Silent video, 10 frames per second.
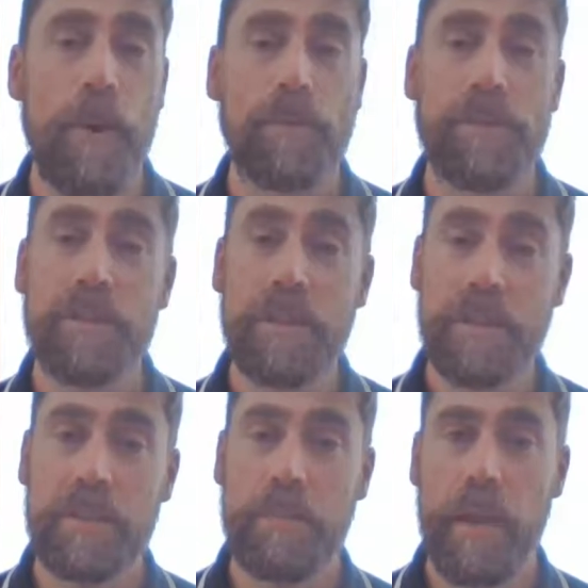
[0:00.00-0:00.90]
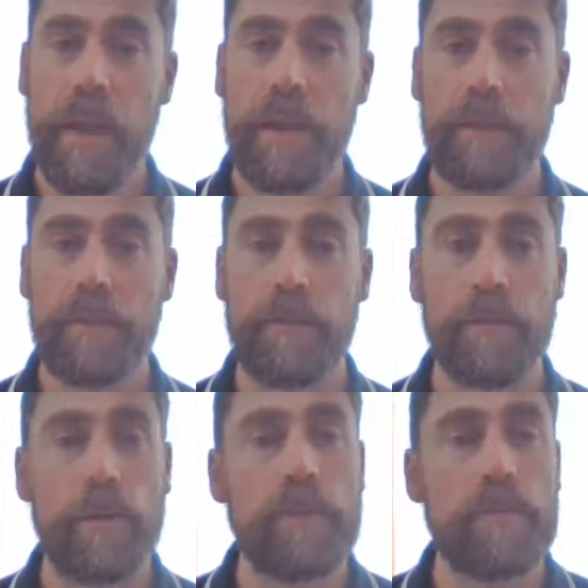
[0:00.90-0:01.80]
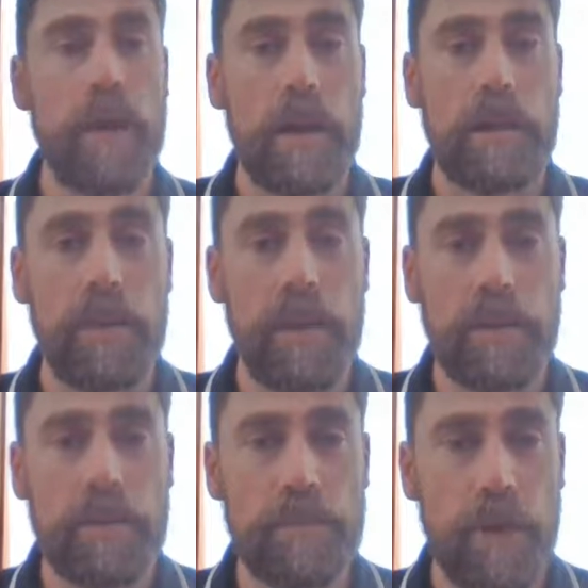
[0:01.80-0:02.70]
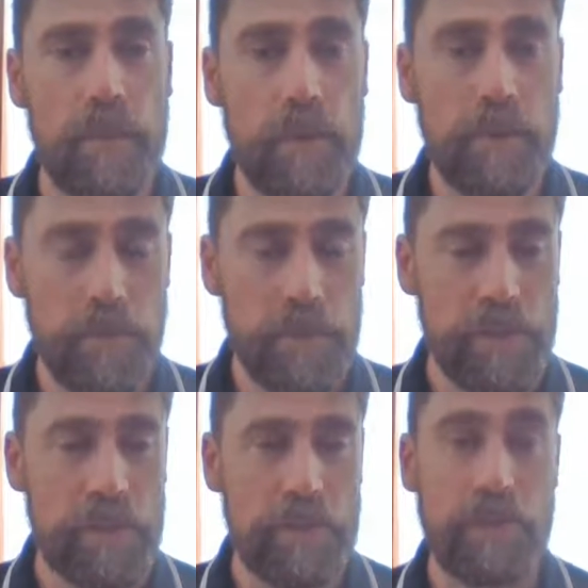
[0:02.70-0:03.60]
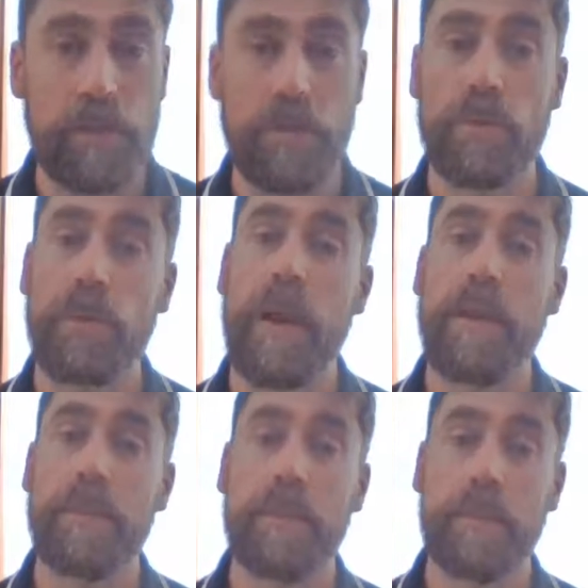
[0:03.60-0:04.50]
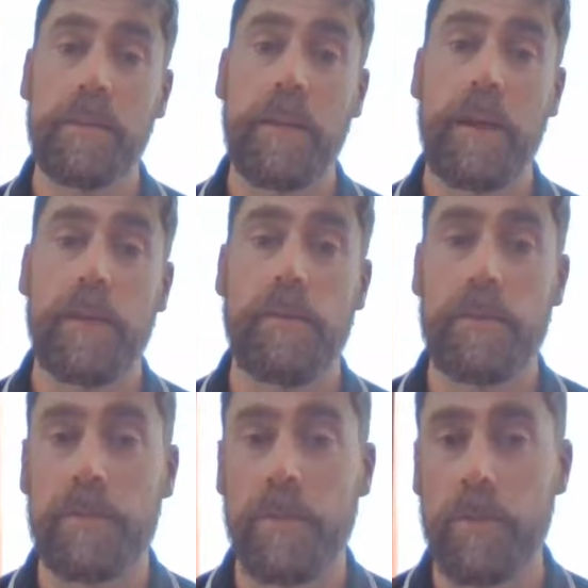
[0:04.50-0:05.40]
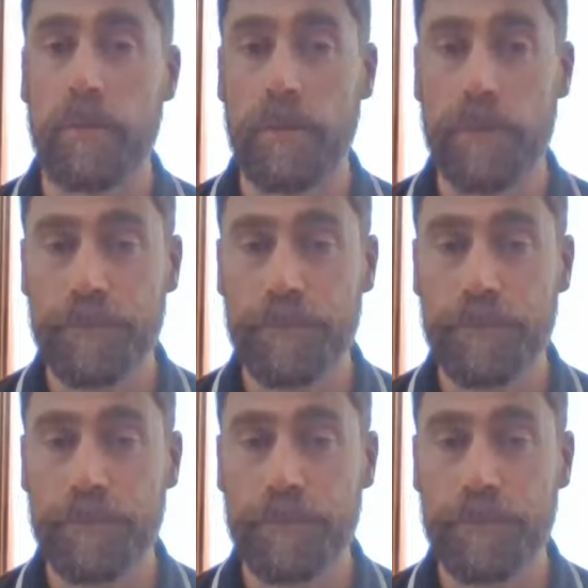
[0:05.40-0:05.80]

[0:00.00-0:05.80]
I'll just explain the first part of that experiment, which is to create the indicator itself.